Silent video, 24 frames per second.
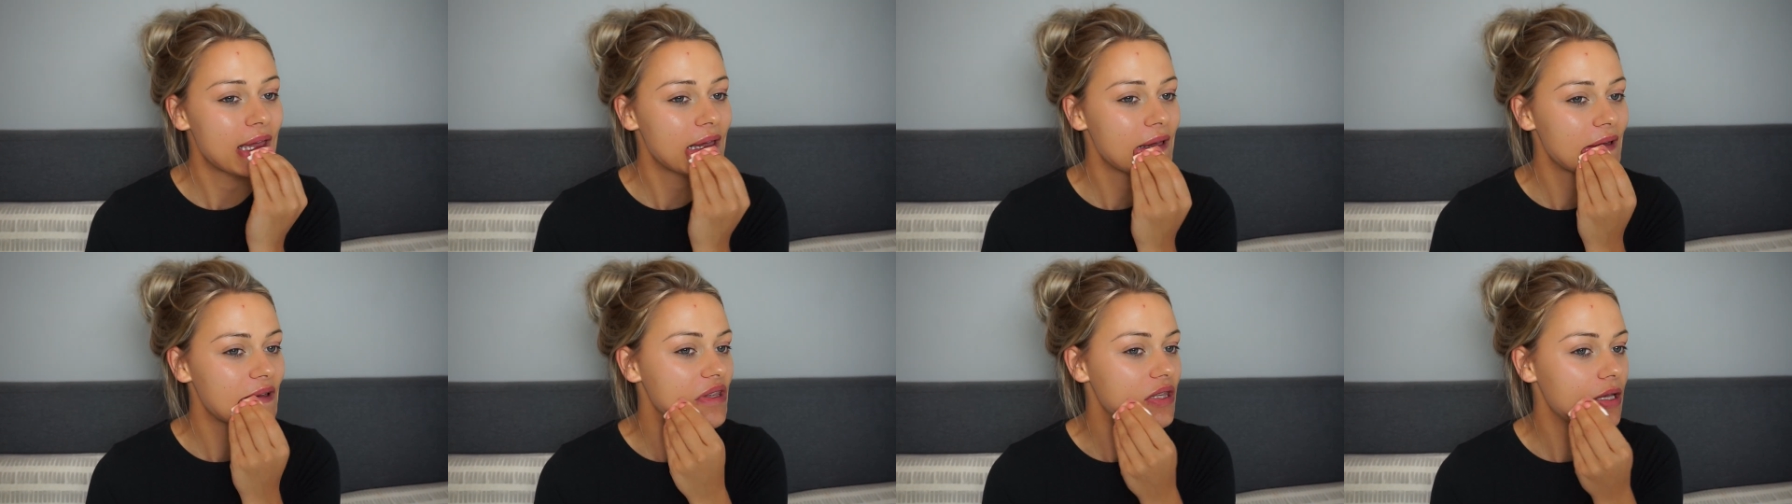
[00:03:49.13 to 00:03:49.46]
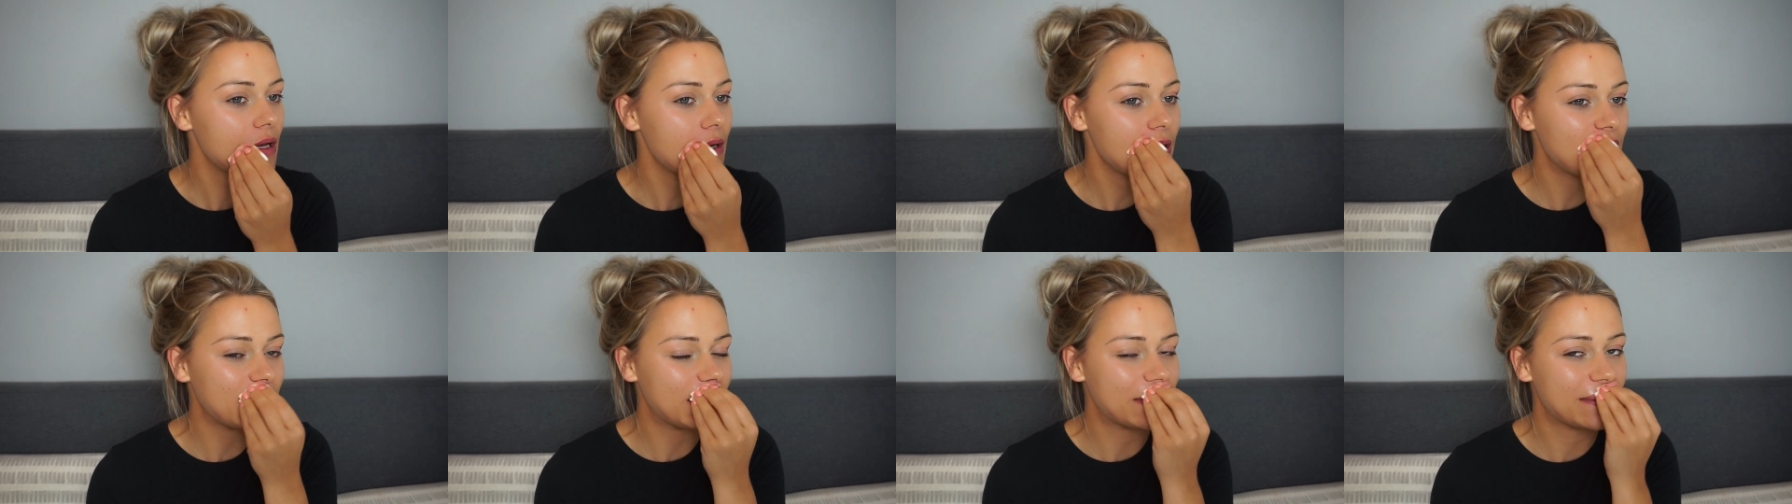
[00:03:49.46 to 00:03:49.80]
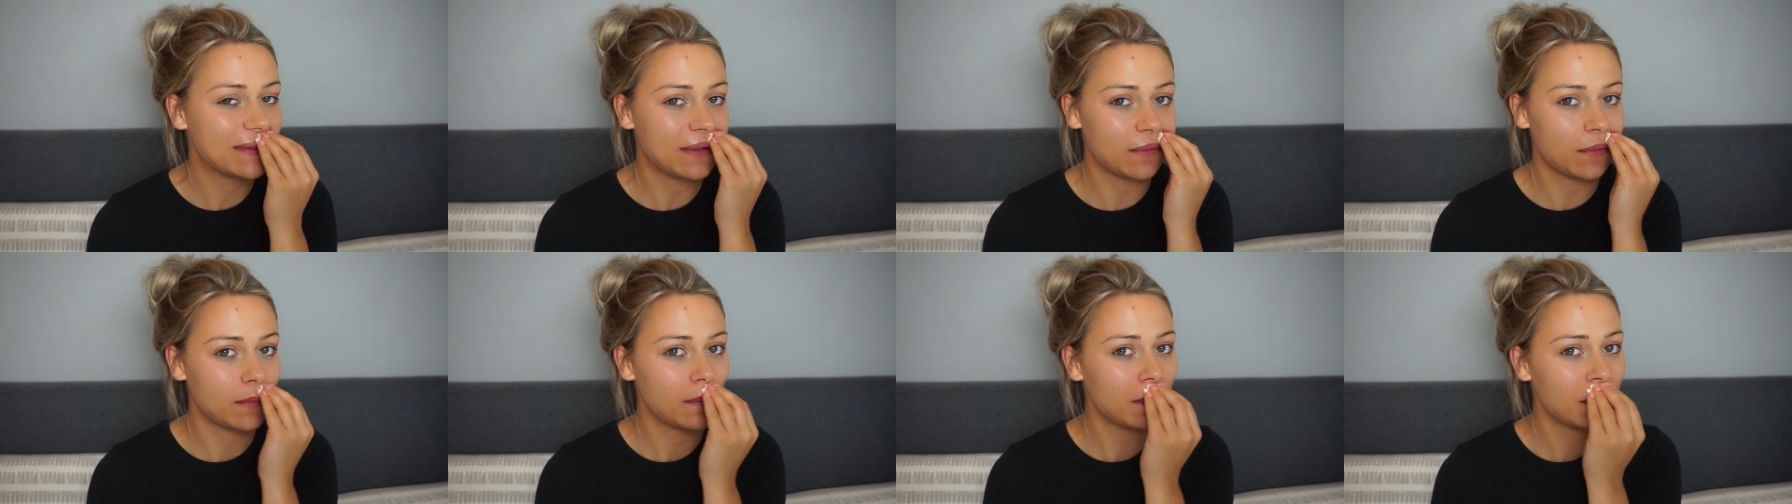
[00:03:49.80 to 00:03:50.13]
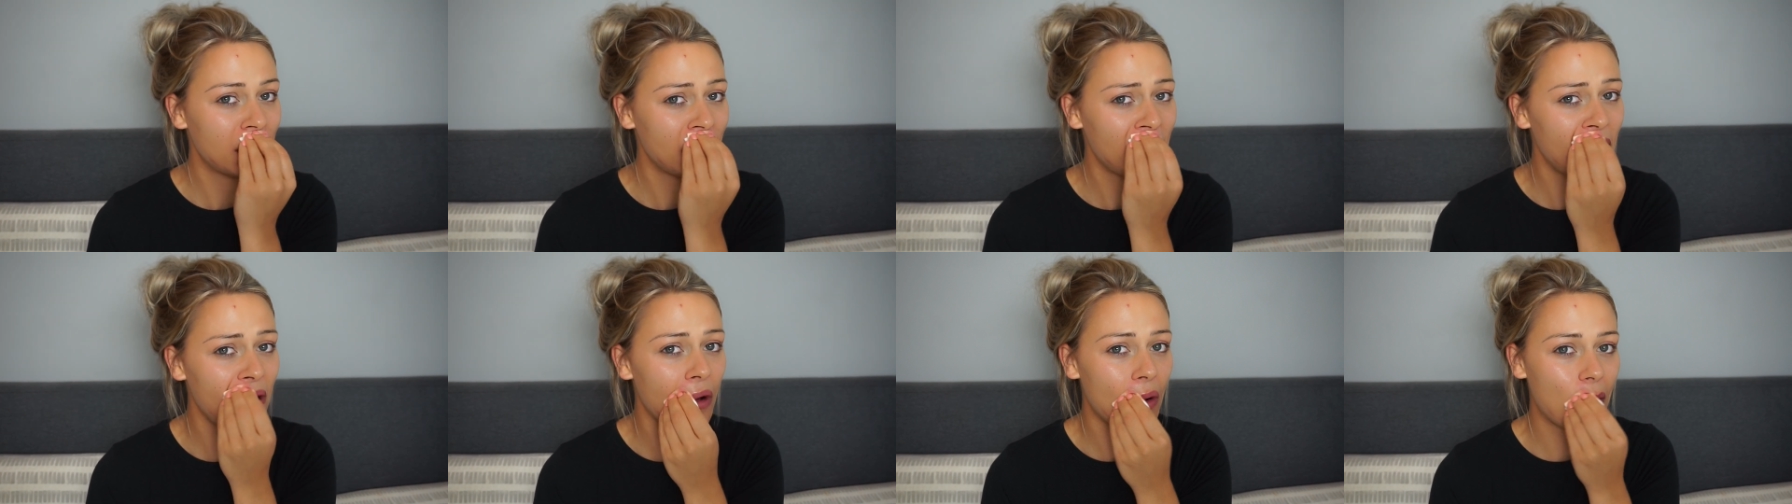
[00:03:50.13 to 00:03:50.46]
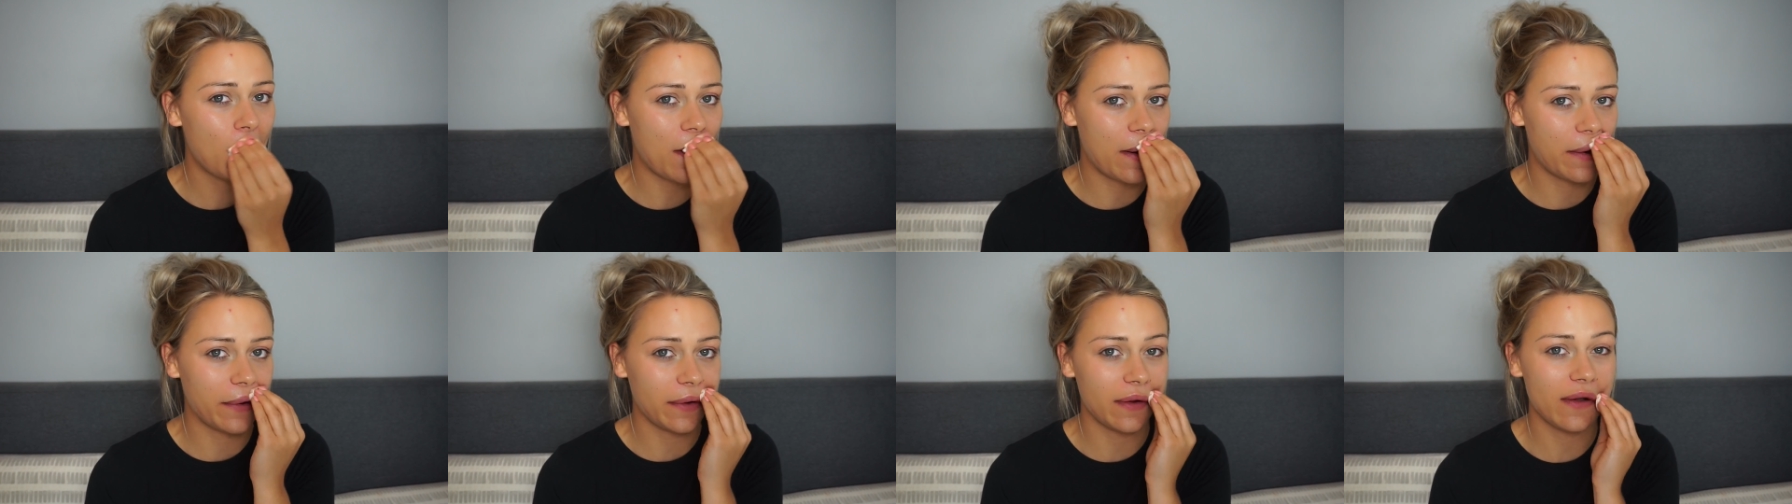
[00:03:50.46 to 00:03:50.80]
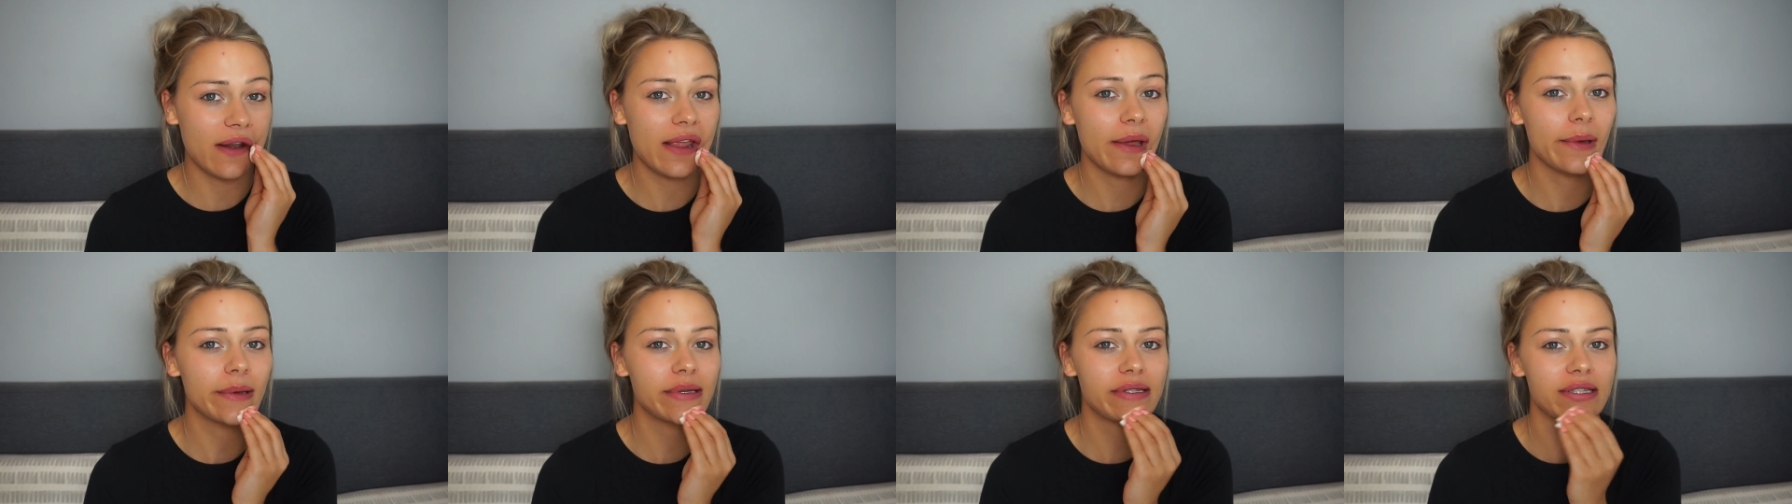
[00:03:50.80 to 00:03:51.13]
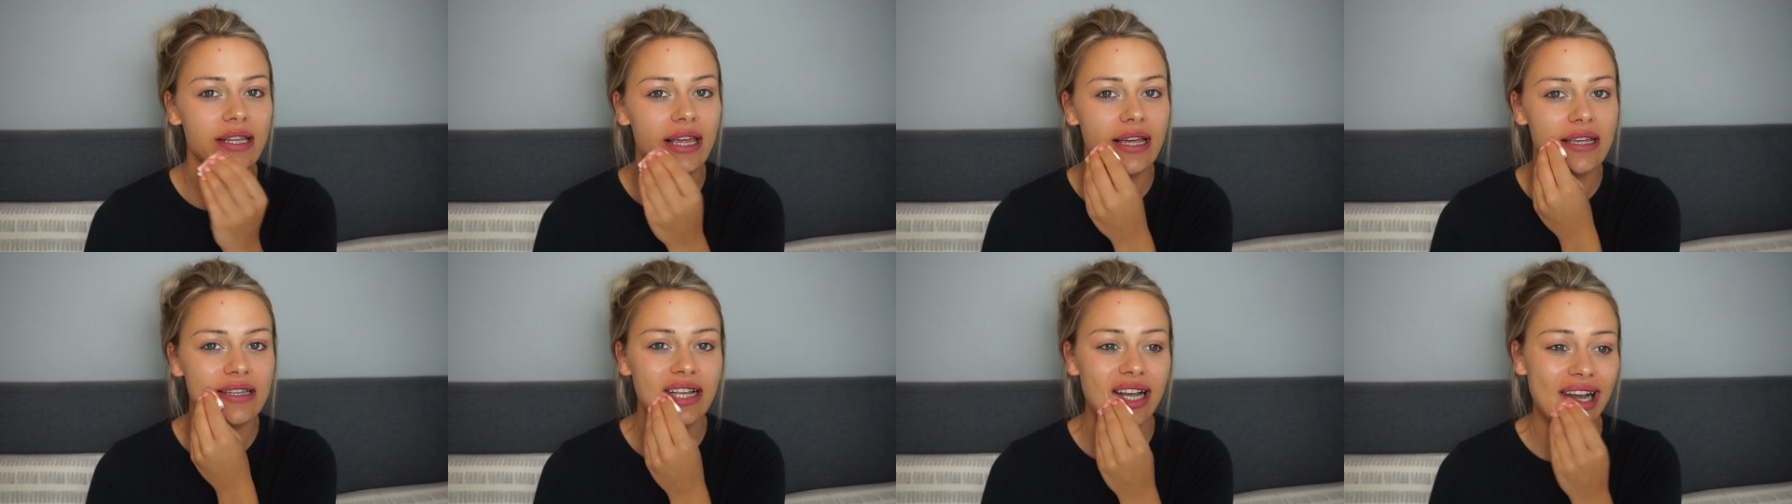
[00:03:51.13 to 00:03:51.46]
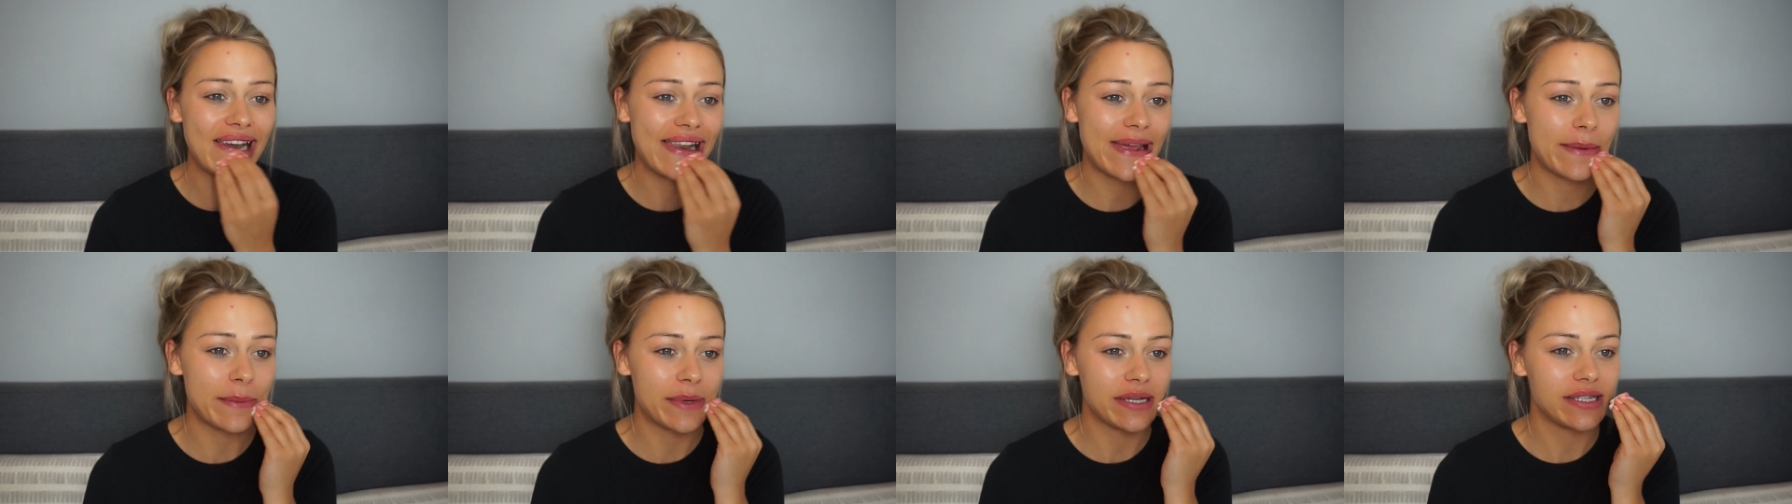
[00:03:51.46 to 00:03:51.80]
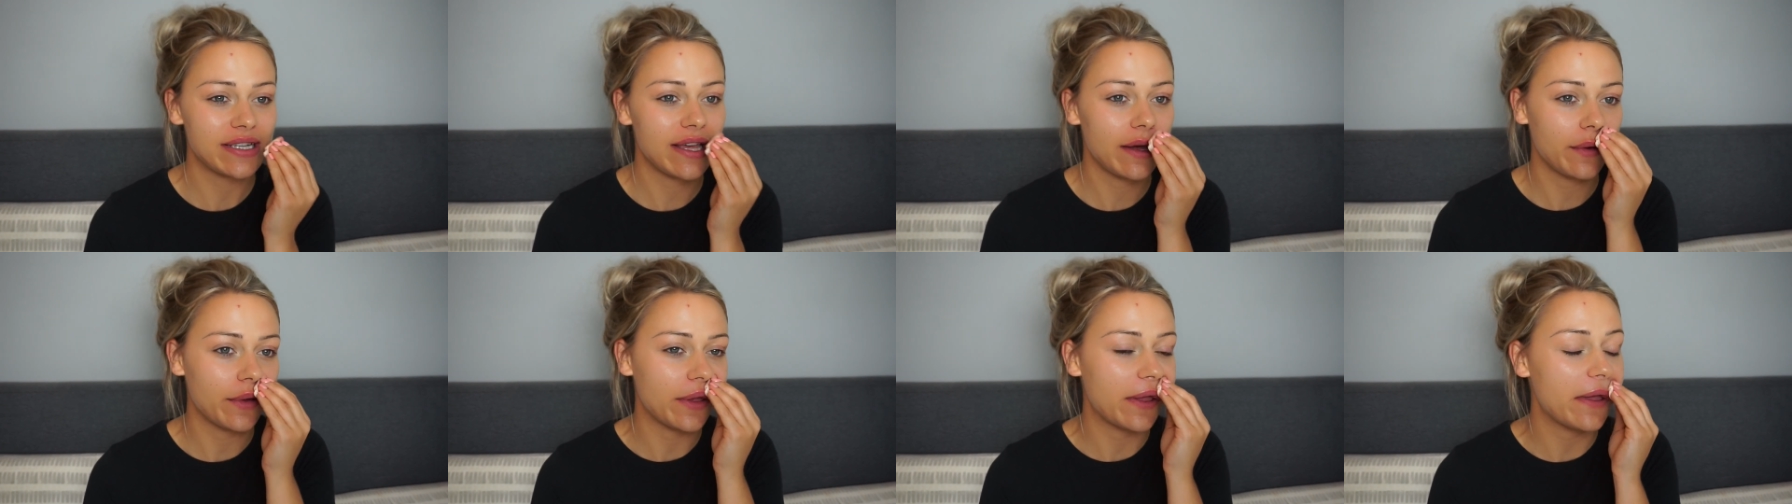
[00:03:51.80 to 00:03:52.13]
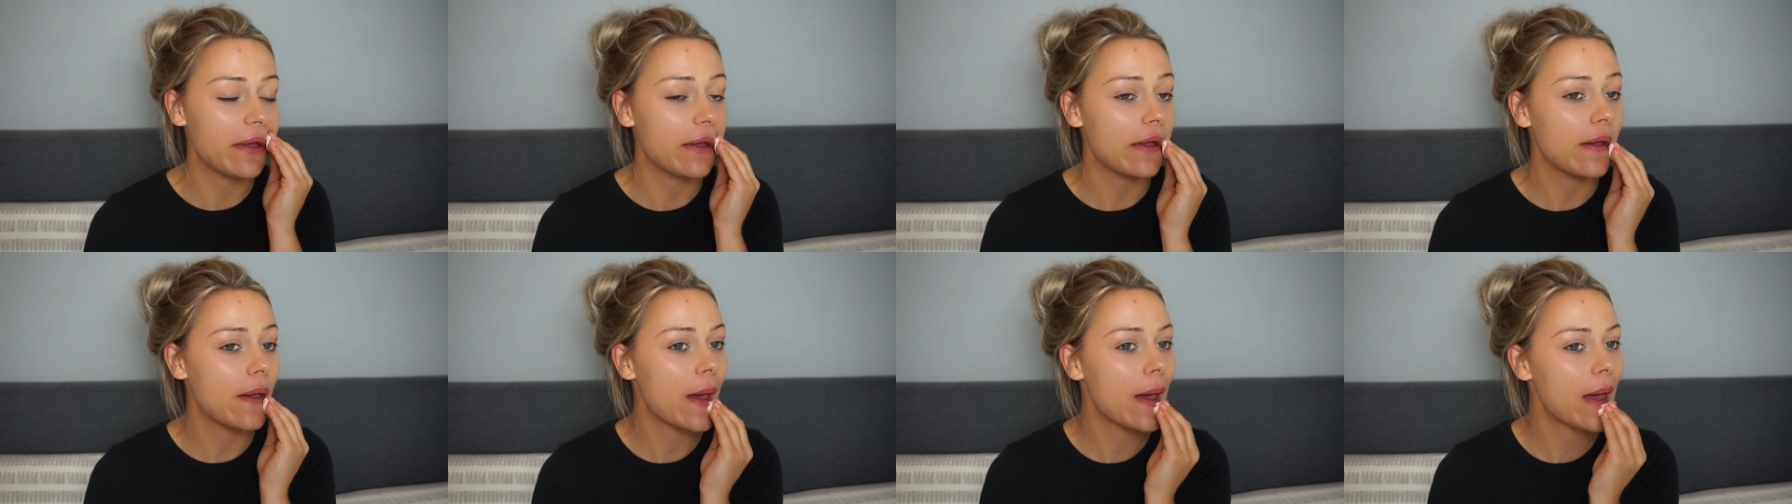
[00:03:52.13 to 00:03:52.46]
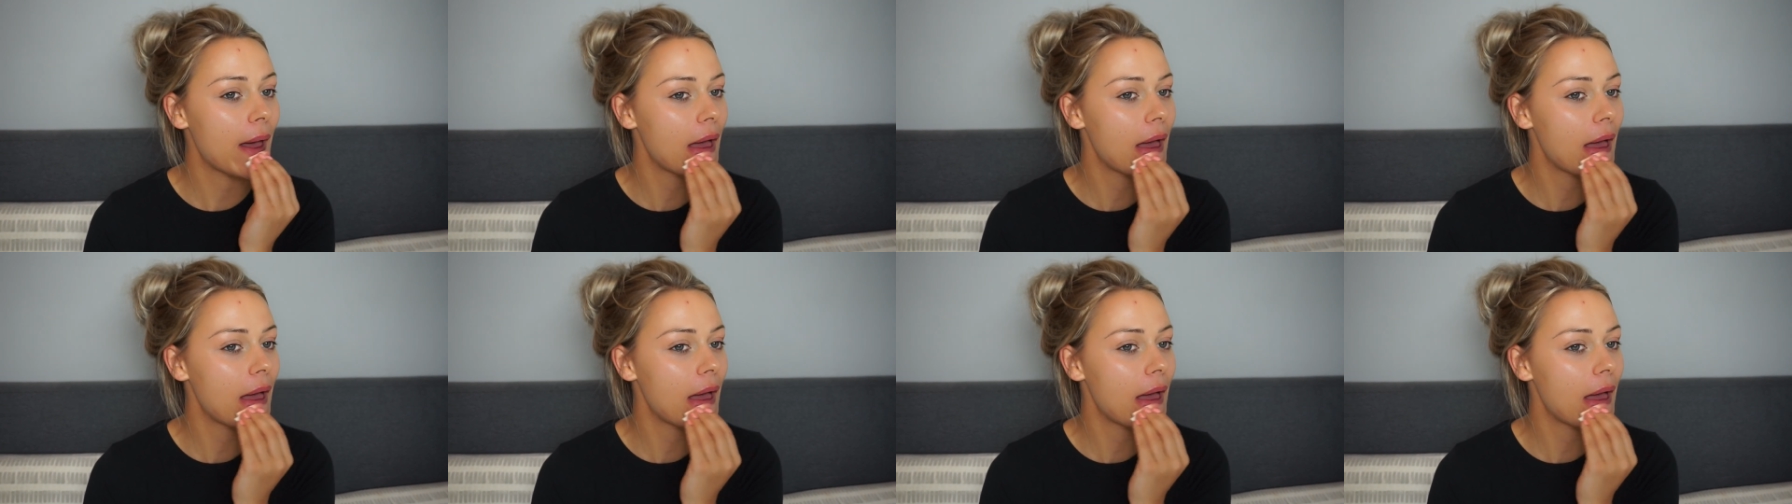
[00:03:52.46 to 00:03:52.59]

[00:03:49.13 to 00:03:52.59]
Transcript: because those are some long wearing lipsticks, let me tell you.